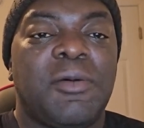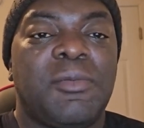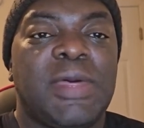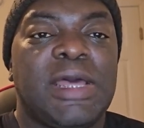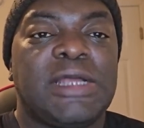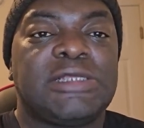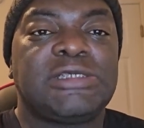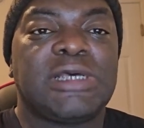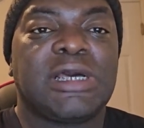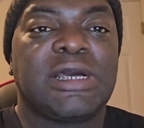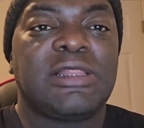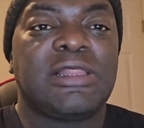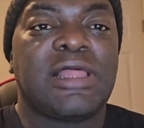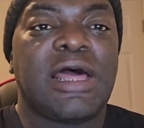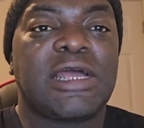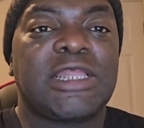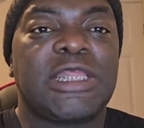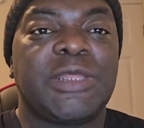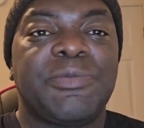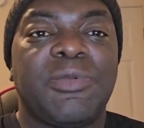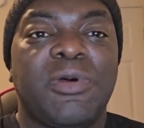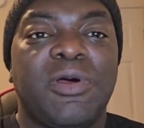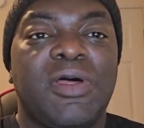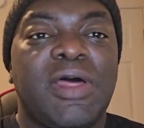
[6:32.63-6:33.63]
it's a
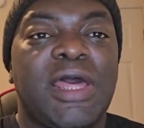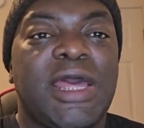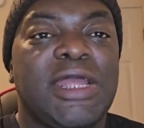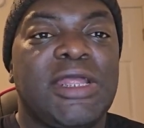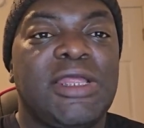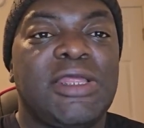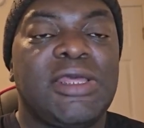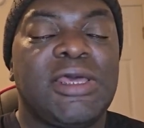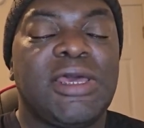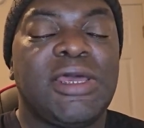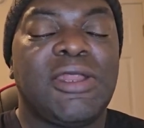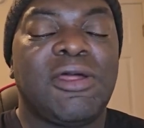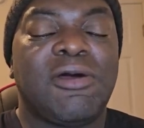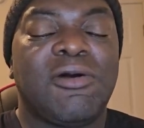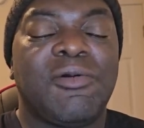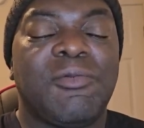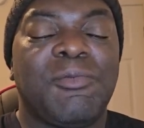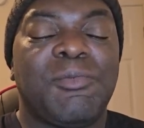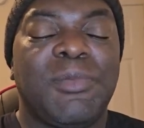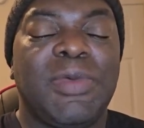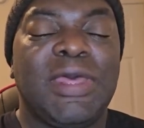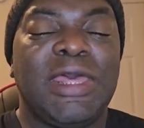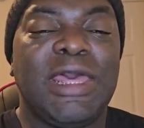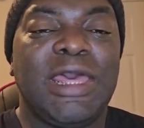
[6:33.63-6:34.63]
collectible, and
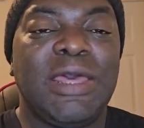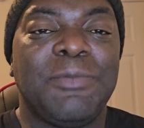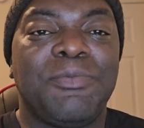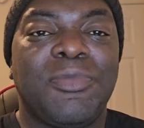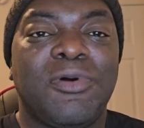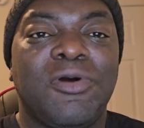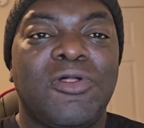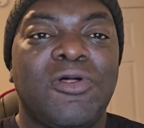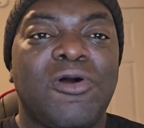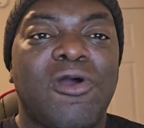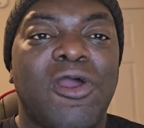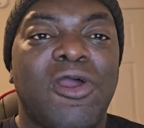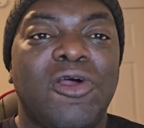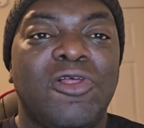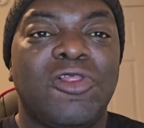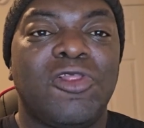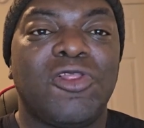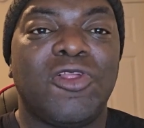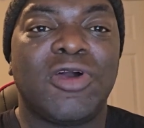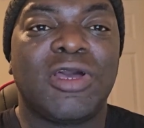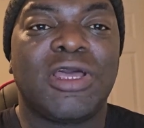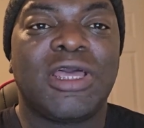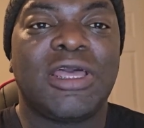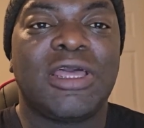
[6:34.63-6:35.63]
people are
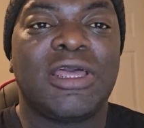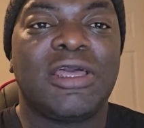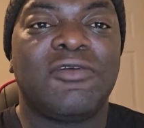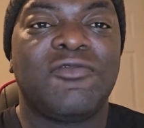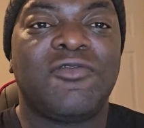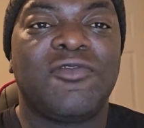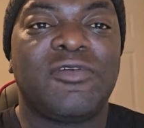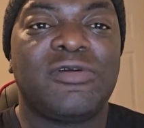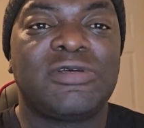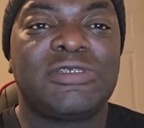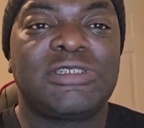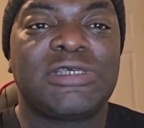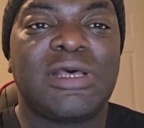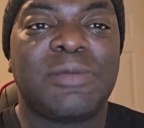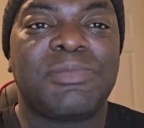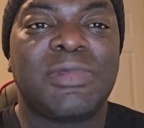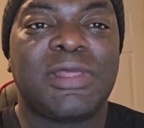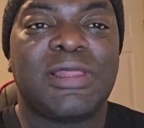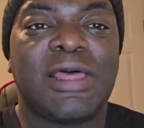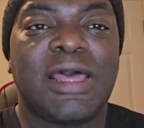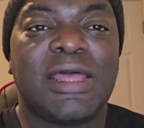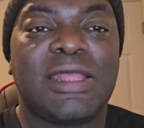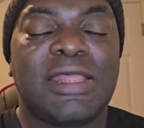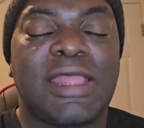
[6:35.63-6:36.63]
looking for
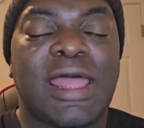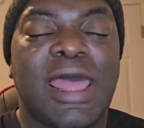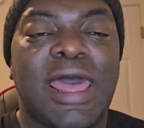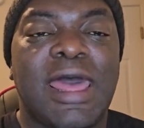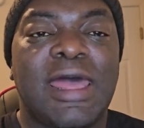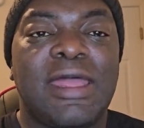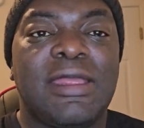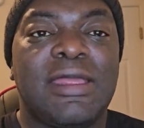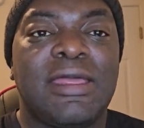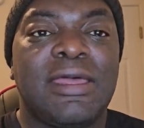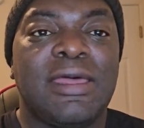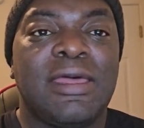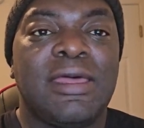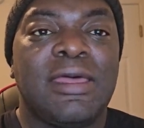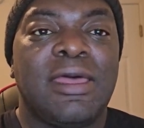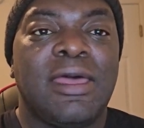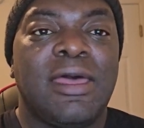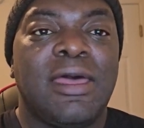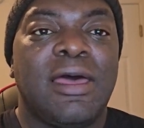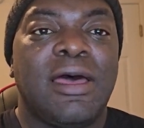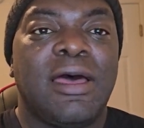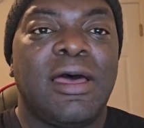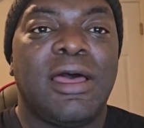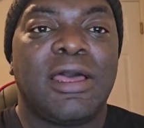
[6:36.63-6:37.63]
something like that.
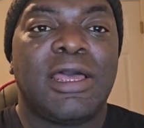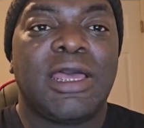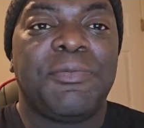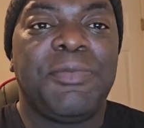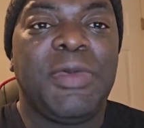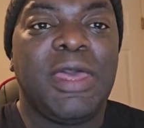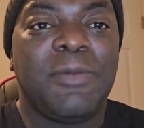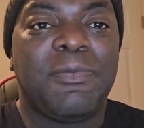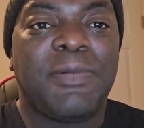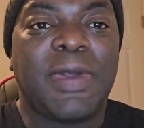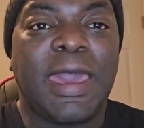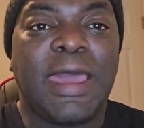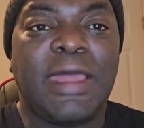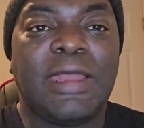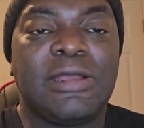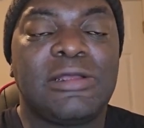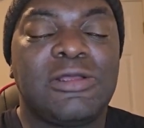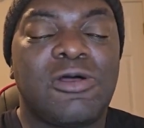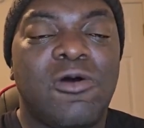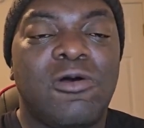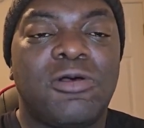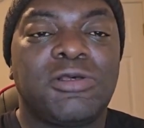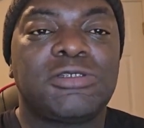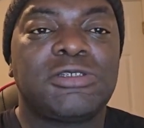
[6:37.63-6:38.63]
It could be a
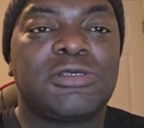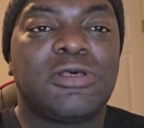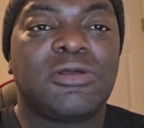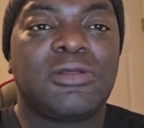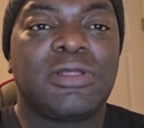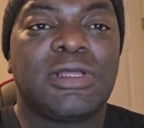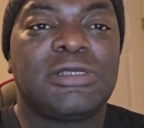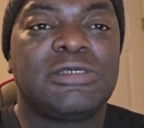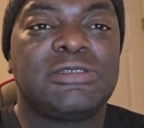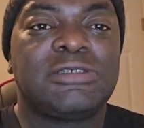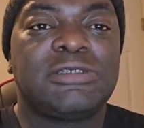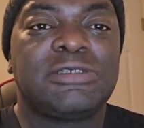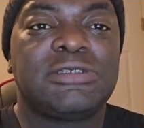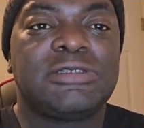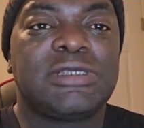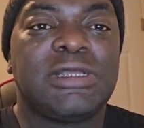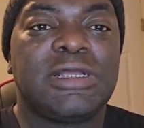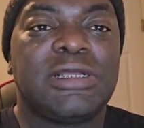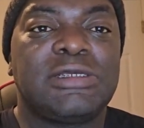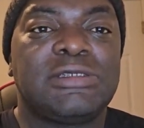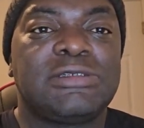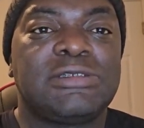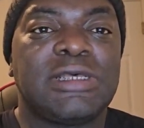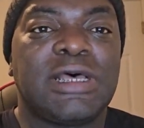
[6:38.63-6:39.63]
painting also.
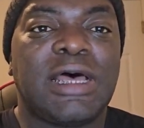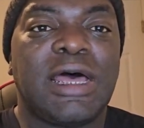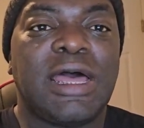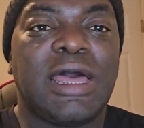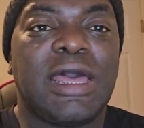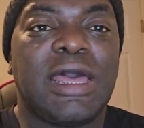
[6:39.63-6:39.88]
There's